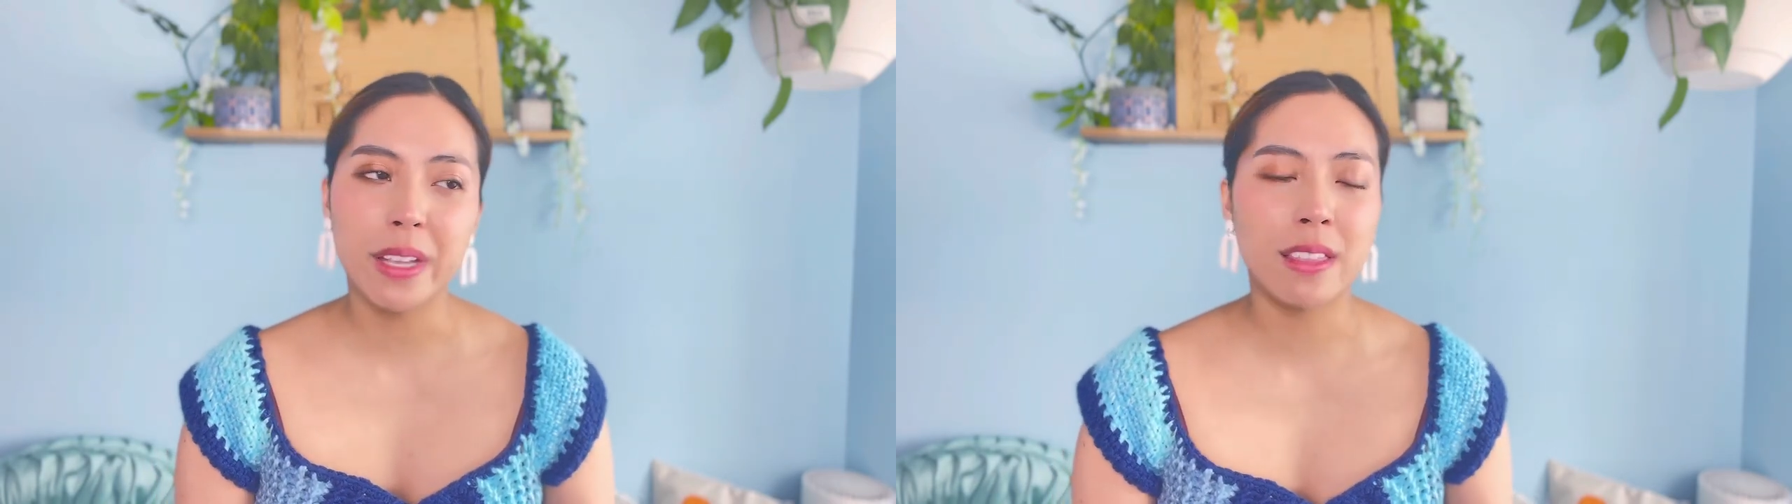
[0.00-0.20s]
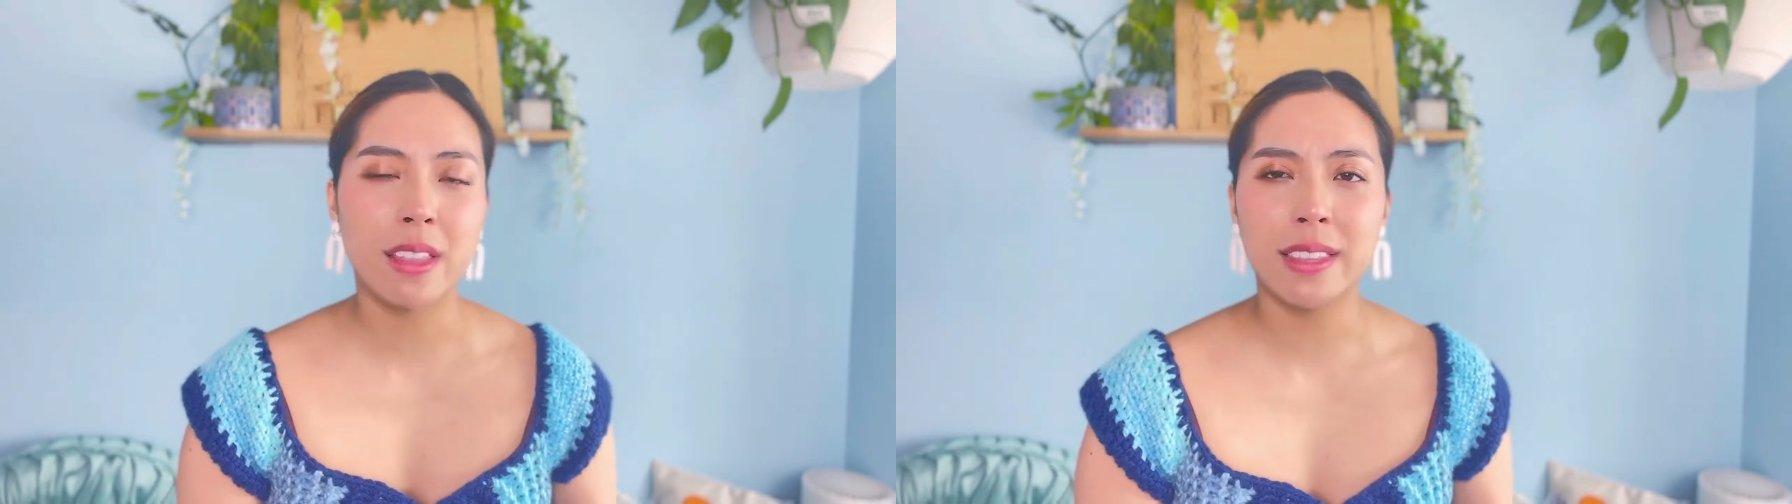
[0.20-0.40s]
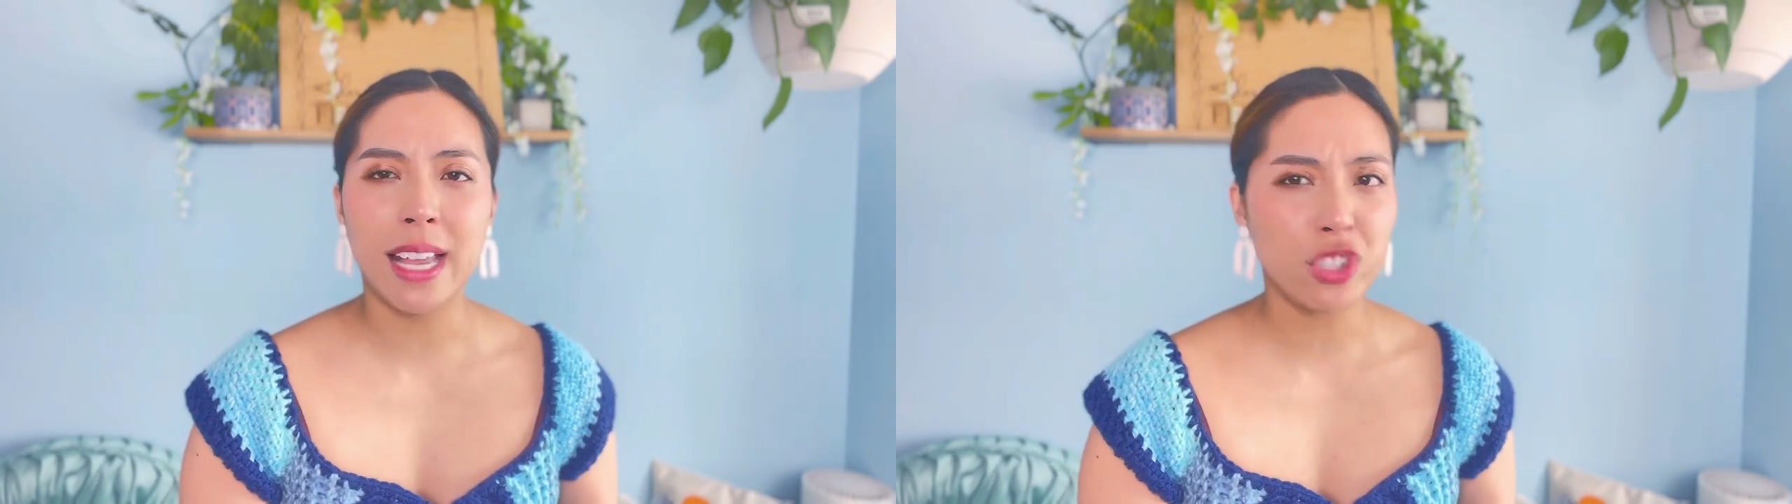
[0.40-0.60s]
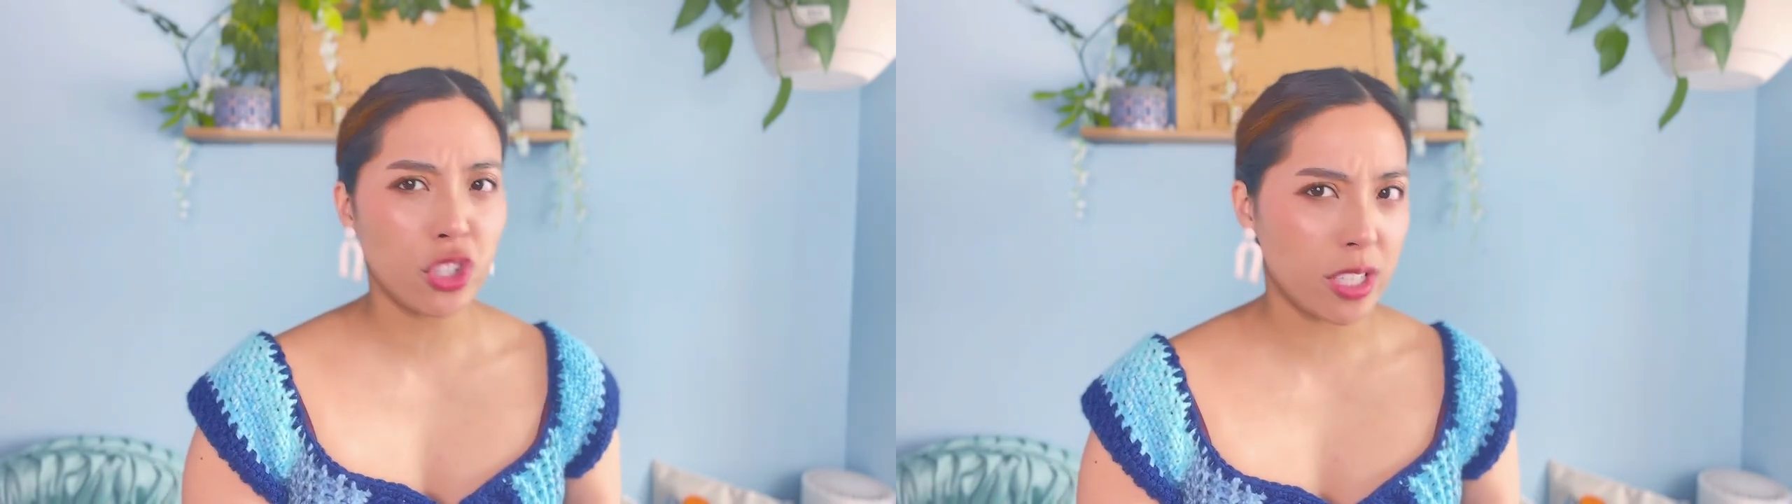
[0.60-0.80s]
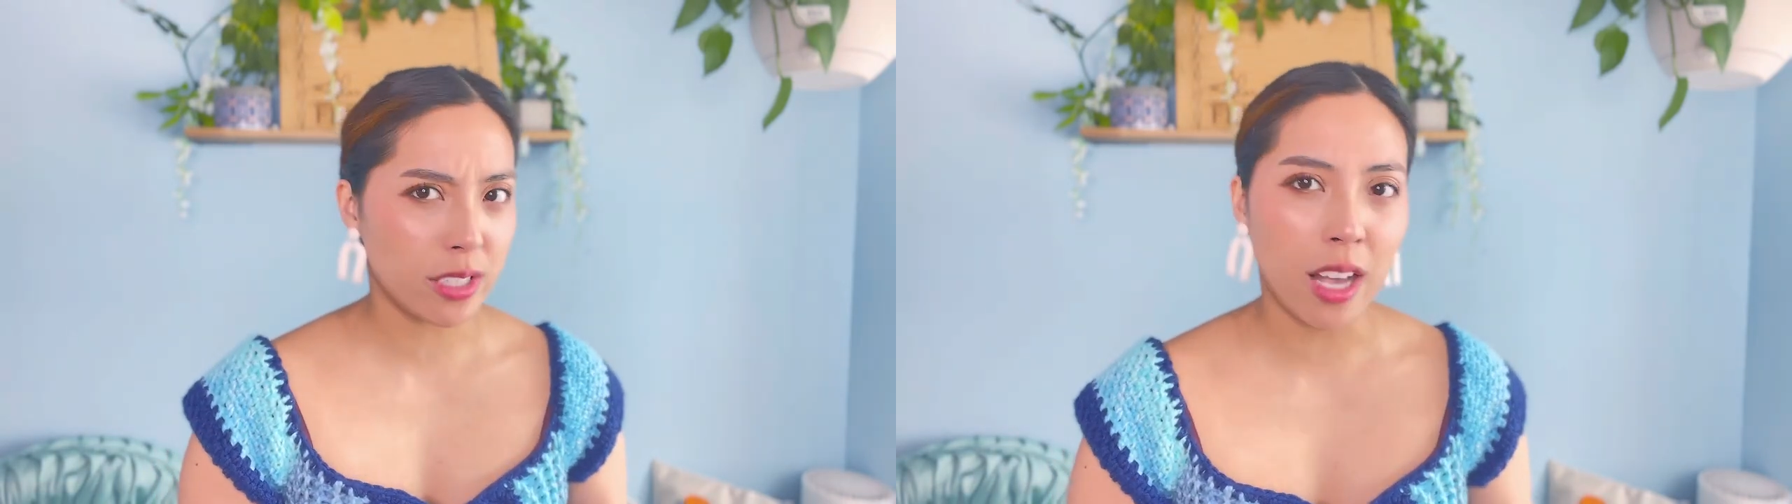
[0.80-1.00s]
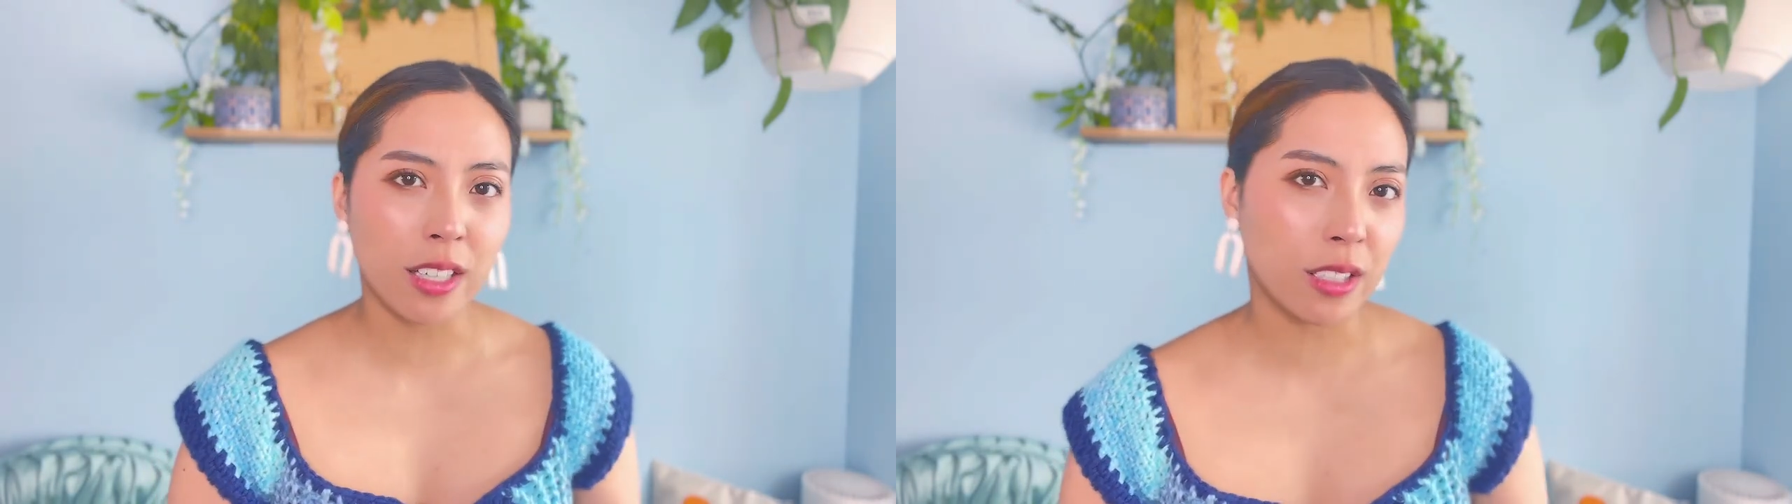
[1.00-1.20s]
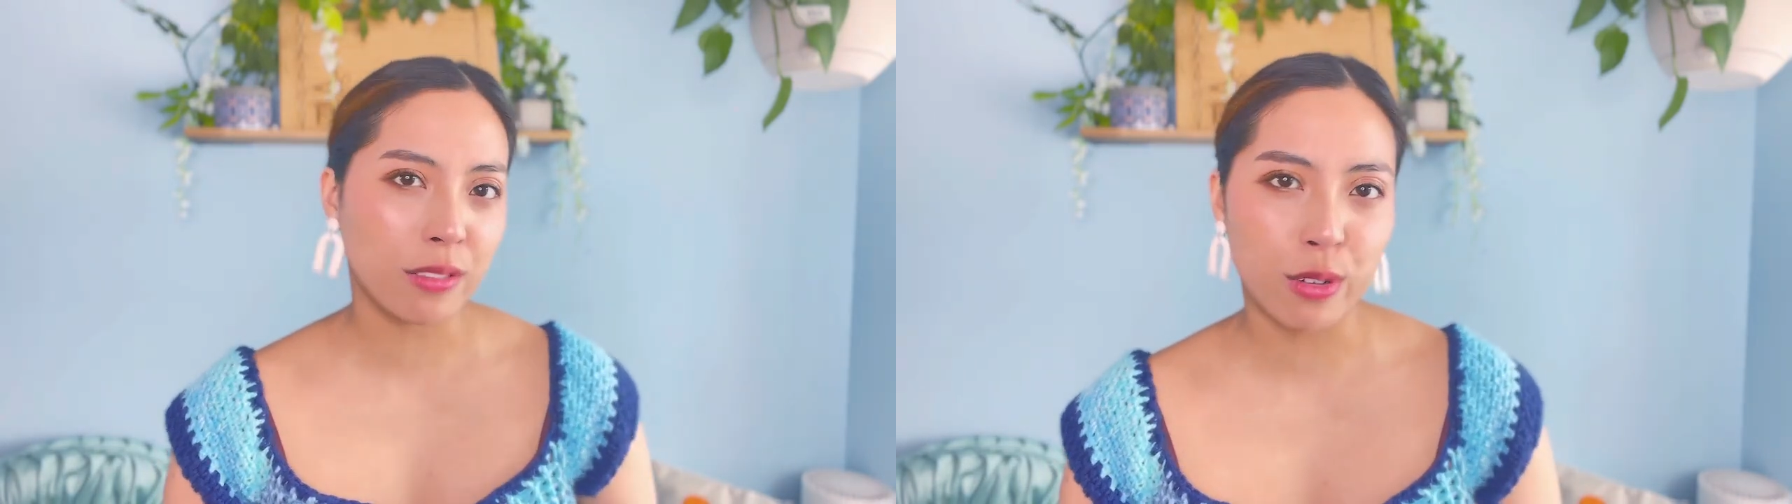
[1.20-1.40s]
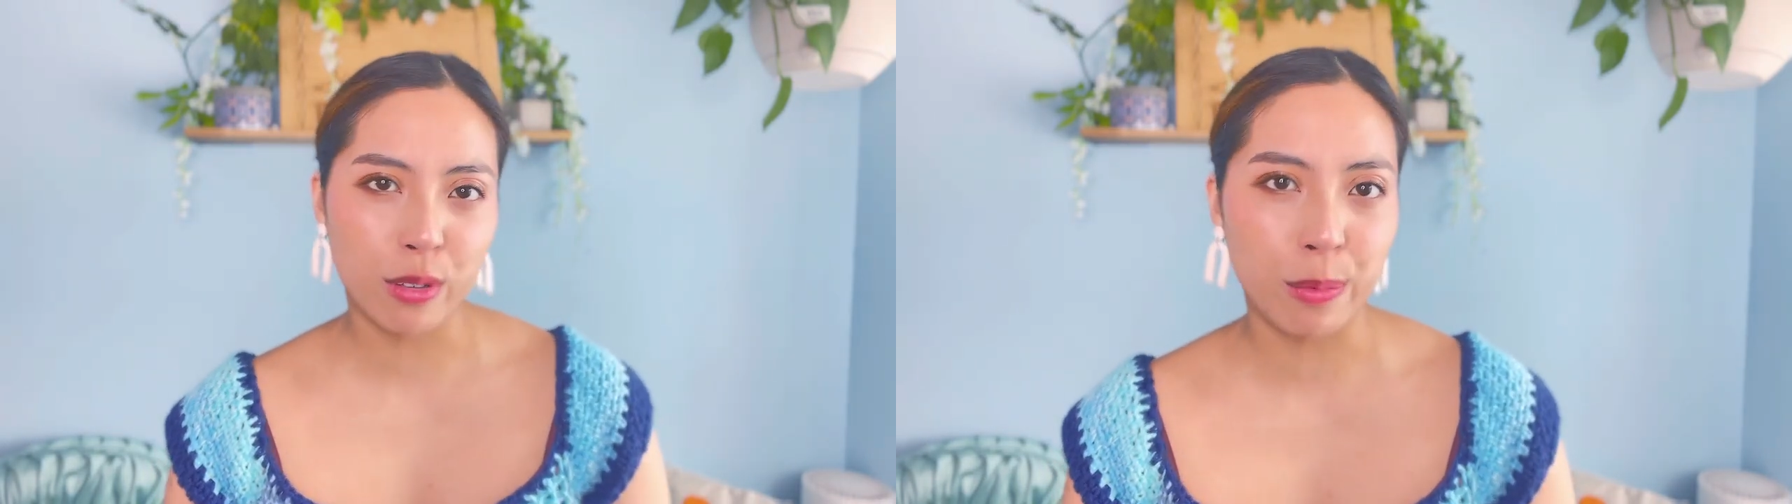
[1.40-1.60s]
and then that's just not good
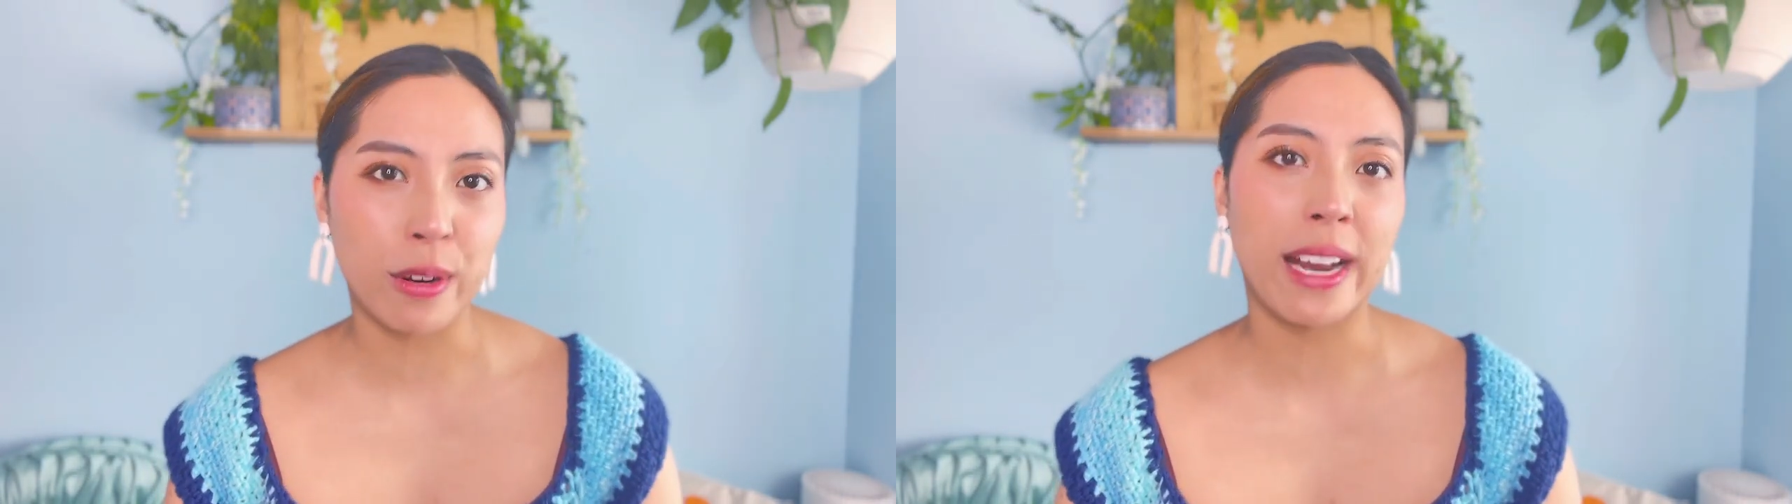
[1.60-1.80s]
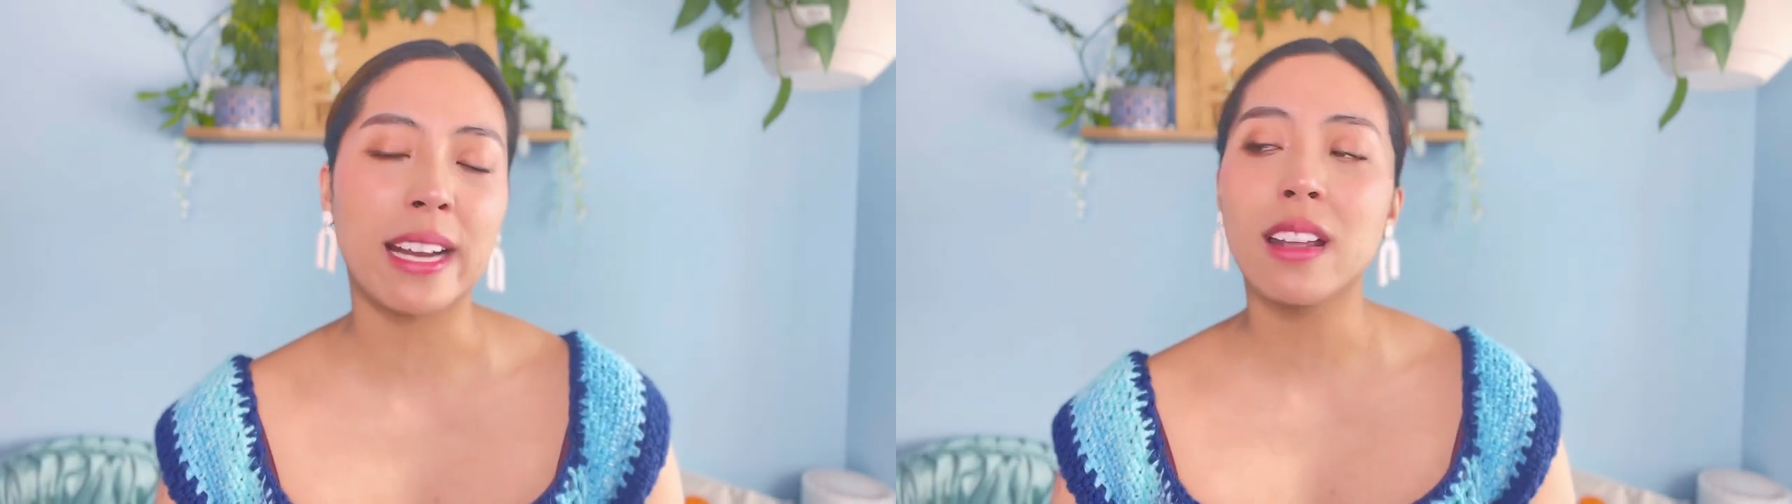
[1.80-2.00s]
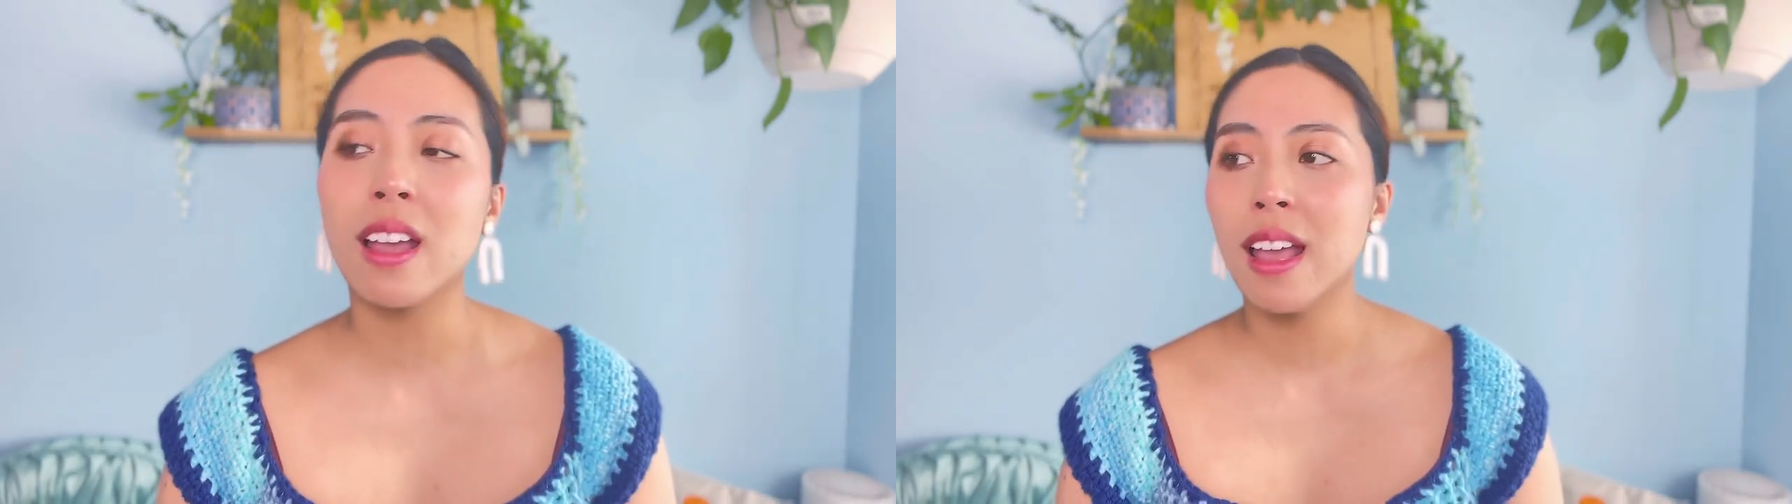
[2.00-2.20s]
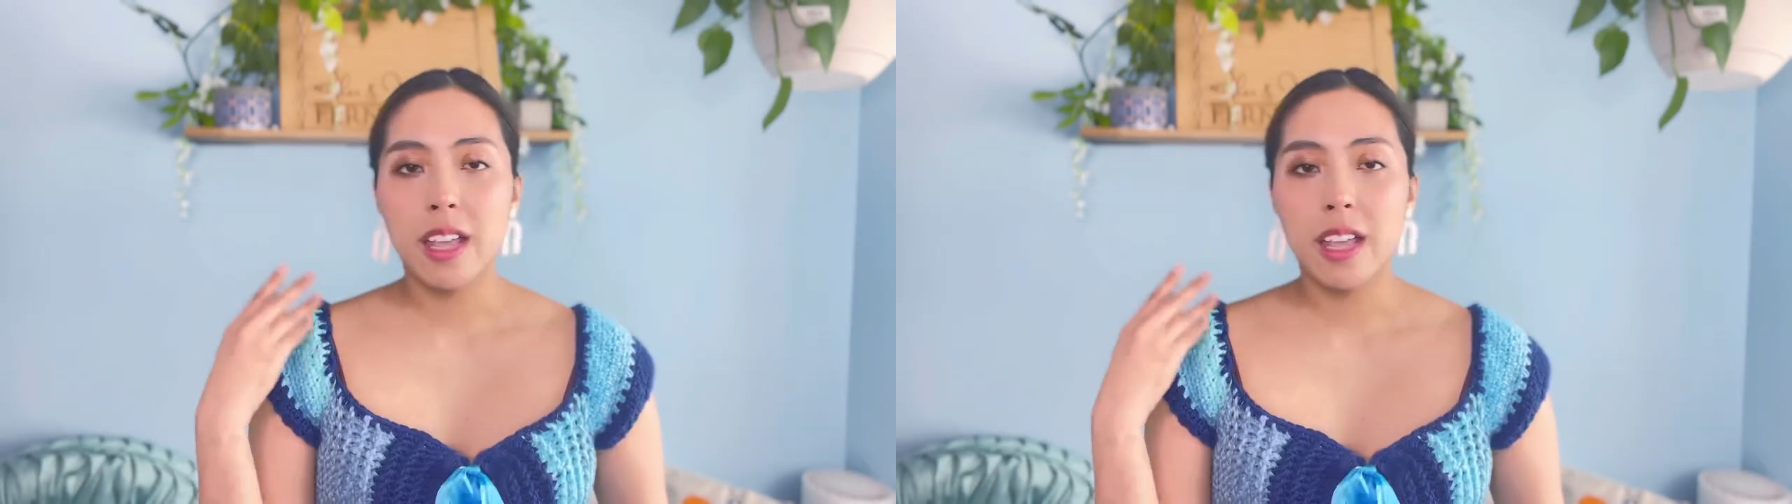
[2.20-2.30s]
for the brain.